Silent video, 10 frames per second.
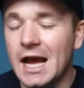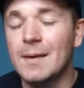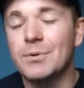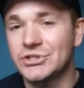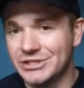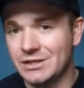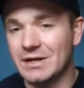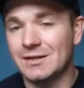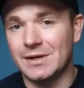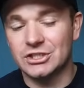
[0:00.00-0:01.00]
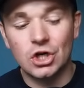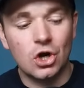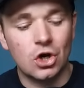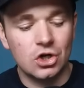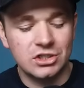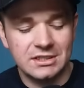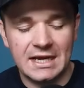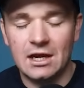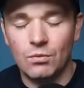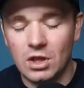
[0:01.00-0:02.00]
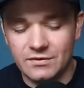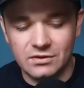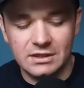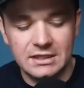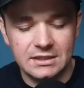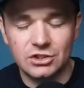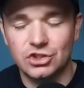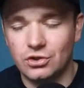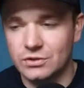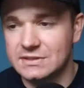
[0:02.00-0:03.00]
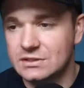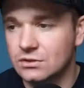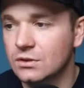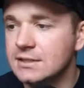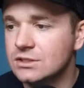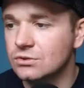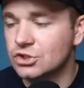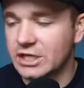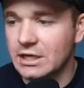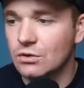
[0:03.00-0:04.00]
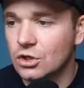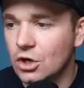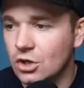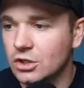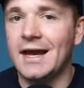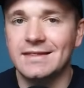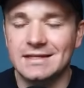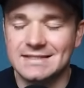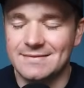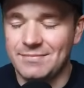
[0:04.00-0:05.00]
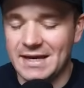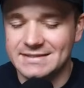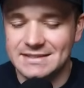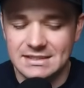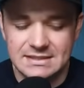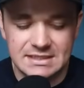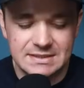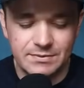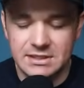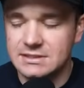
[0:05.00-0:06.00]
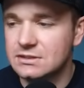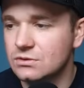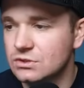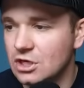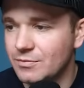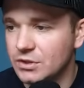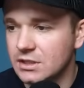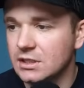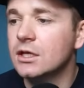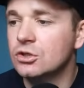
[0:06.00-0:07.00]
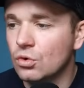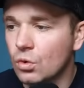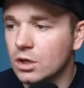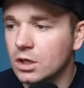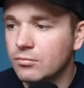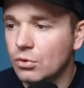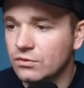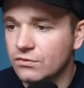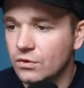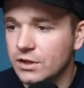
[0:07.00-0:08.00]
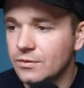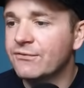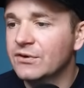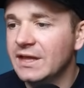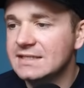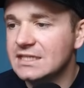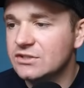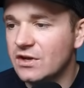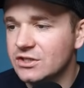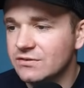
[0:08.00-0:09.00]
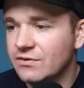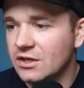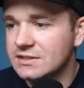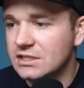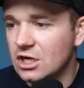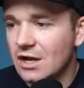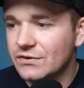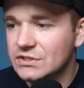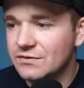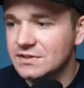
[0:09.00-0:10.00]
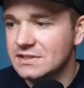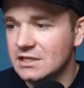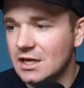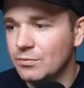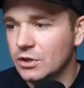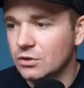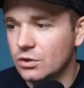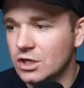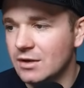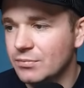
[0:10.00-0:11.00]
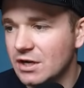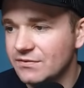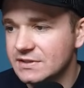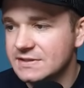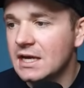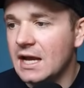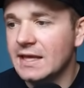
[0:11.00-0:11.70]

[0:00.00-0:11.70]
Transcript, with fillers: I personally recommend Carrd now. We'll have a link in the show notes to, to check out Carrd. I think is the best and easiest place to start building your portfolio. Freelance slash volunteer, offer services on Upwork or nonprofits.